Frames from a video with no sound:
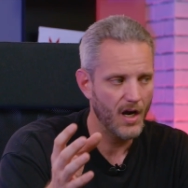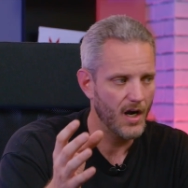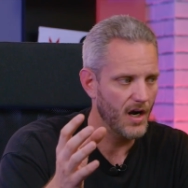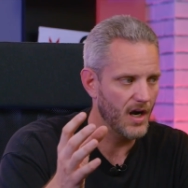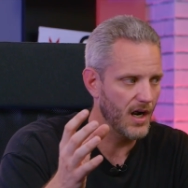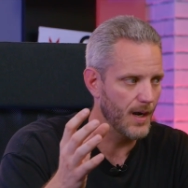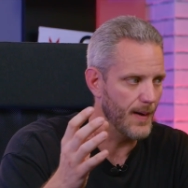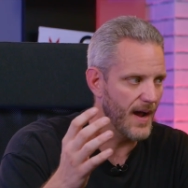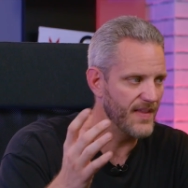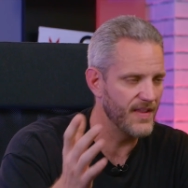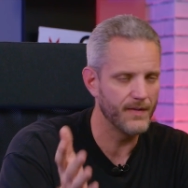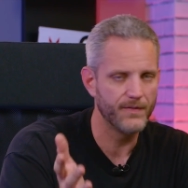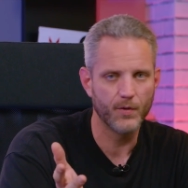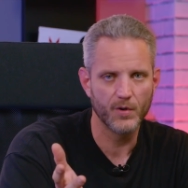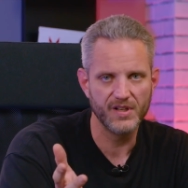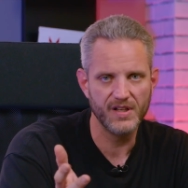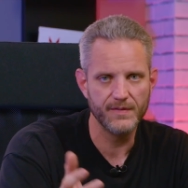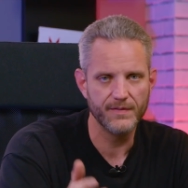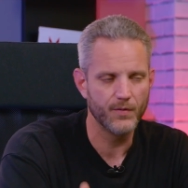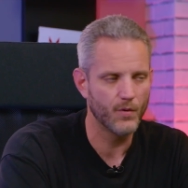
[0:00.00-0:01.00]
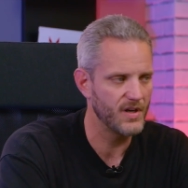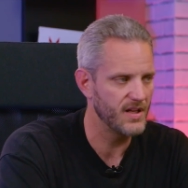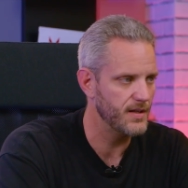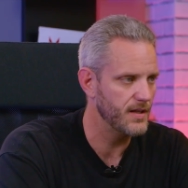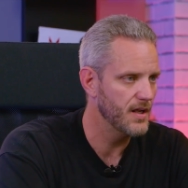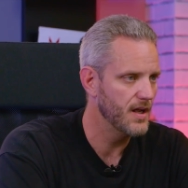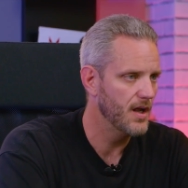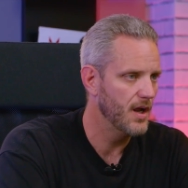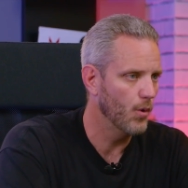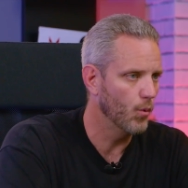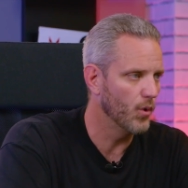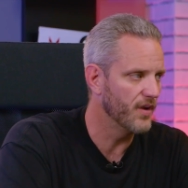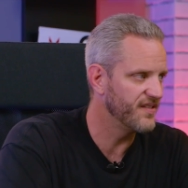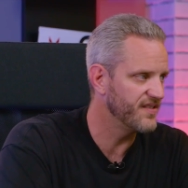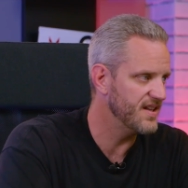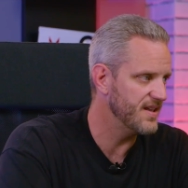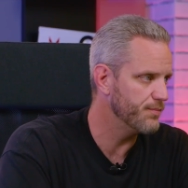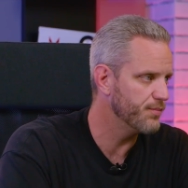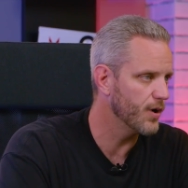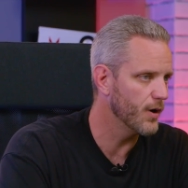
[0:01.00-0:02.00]
Uh, I think 1440 was
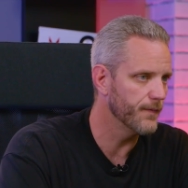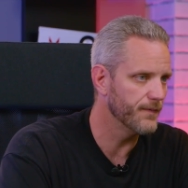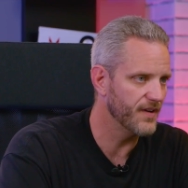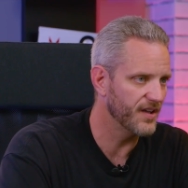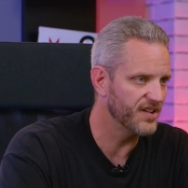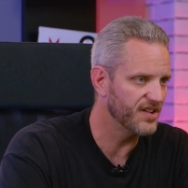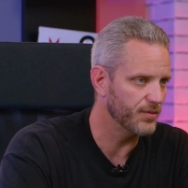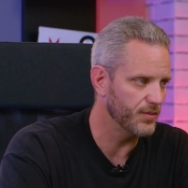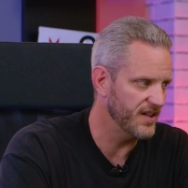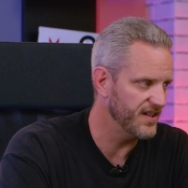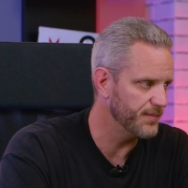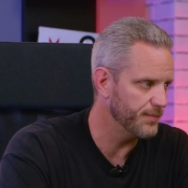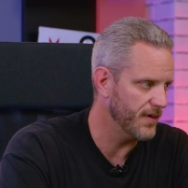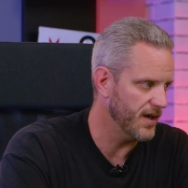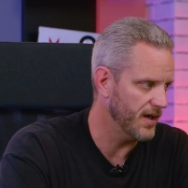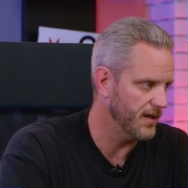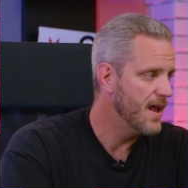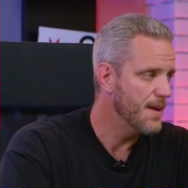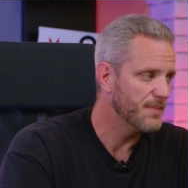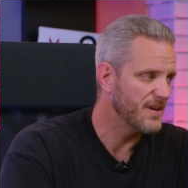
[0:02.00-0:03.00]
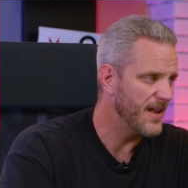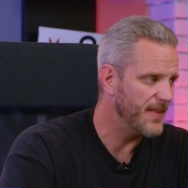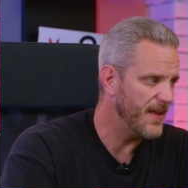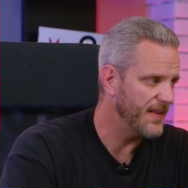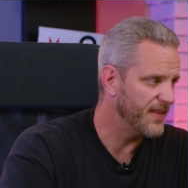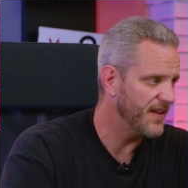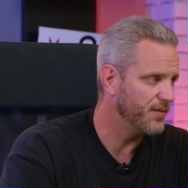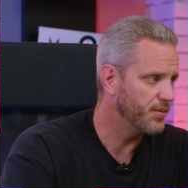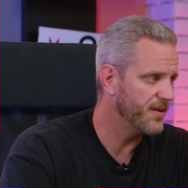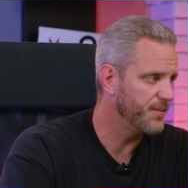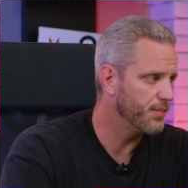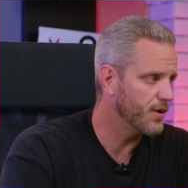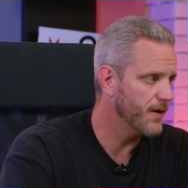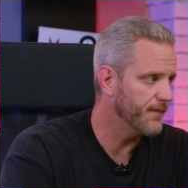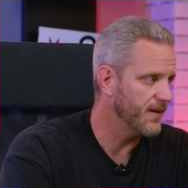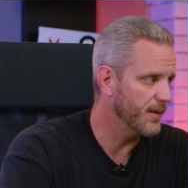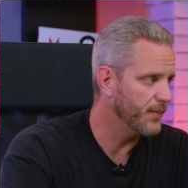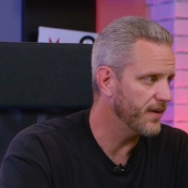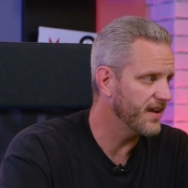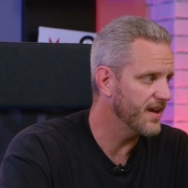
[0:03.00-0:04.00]
the perfect sweet spot. But I think this was
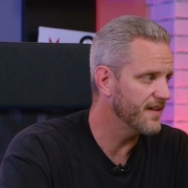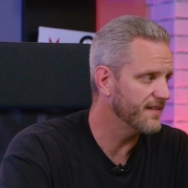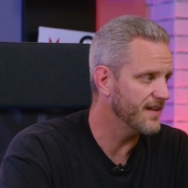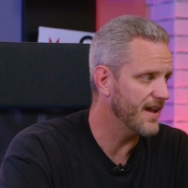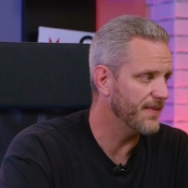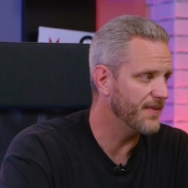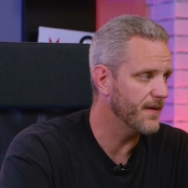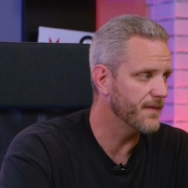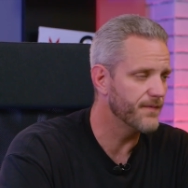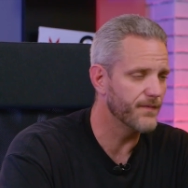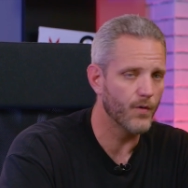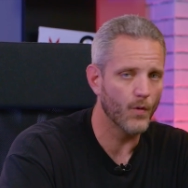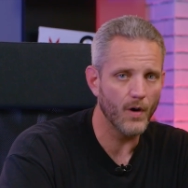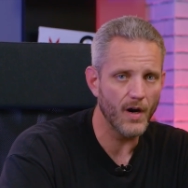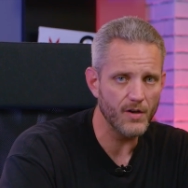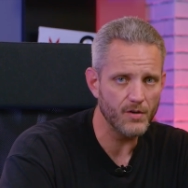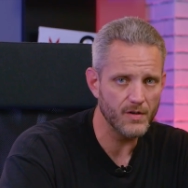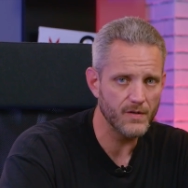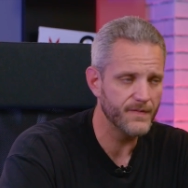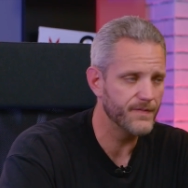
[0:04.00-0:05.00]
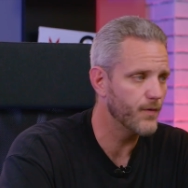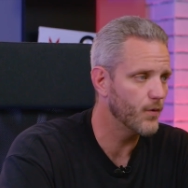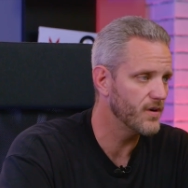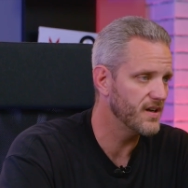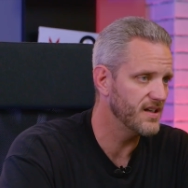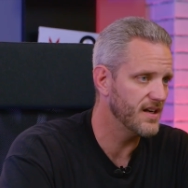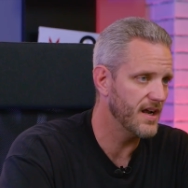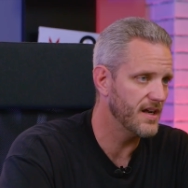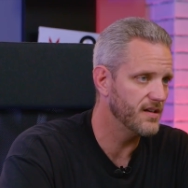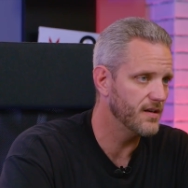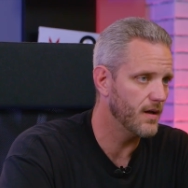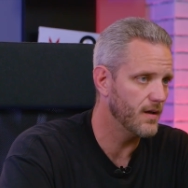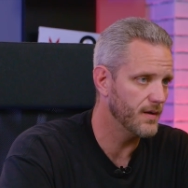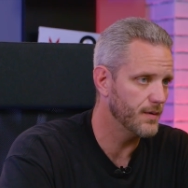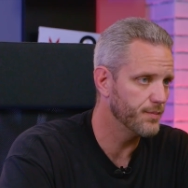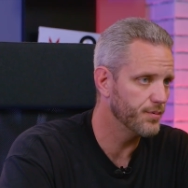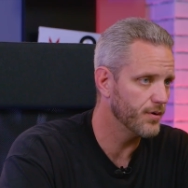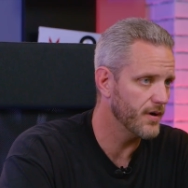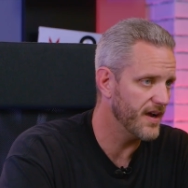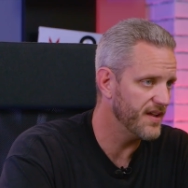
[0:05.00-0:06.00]
perfect because at the
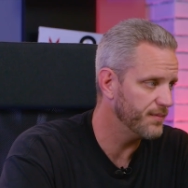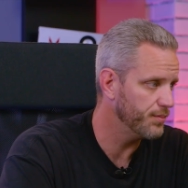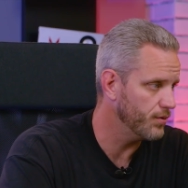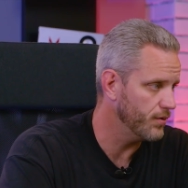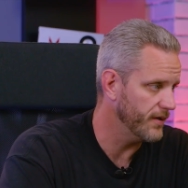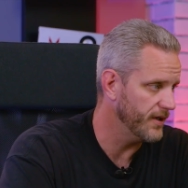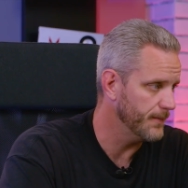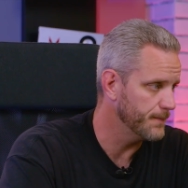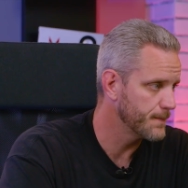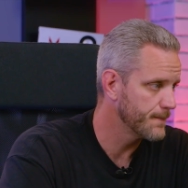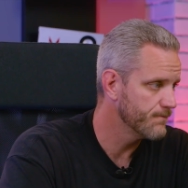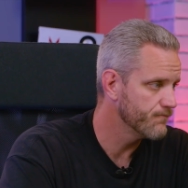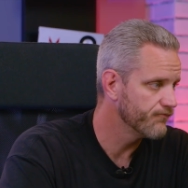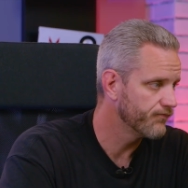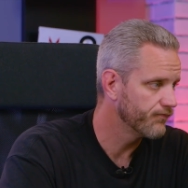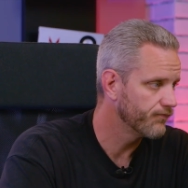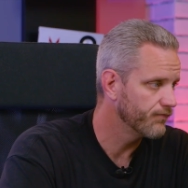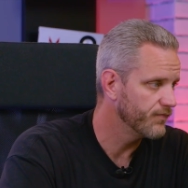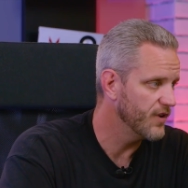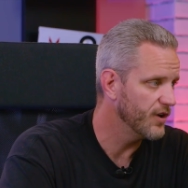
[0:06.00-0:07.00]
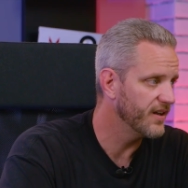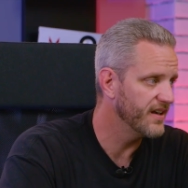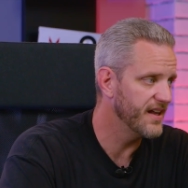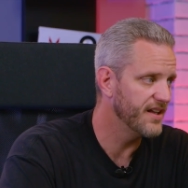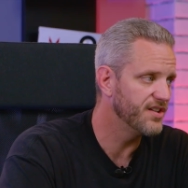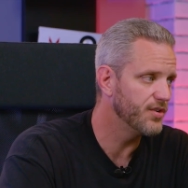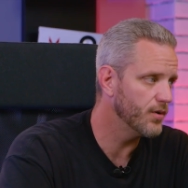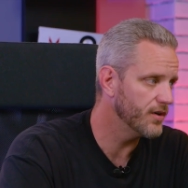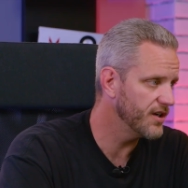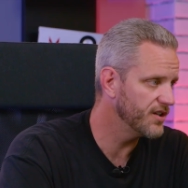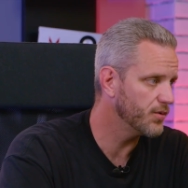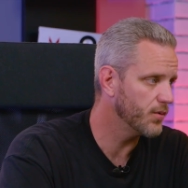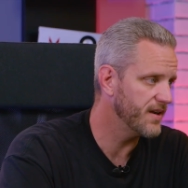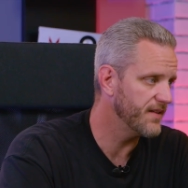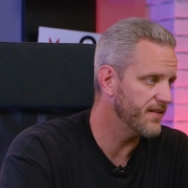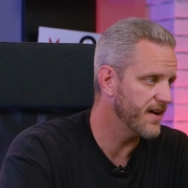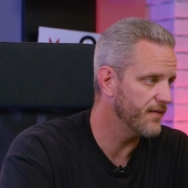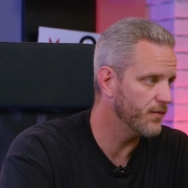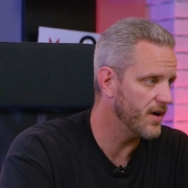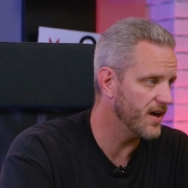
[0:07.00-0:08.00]
$449 price point, you're getting a
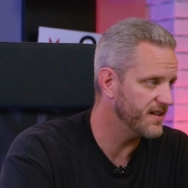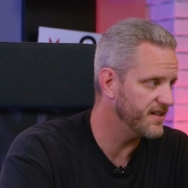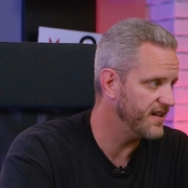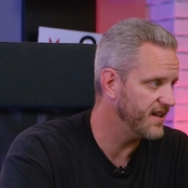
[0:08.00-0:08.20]
225 watt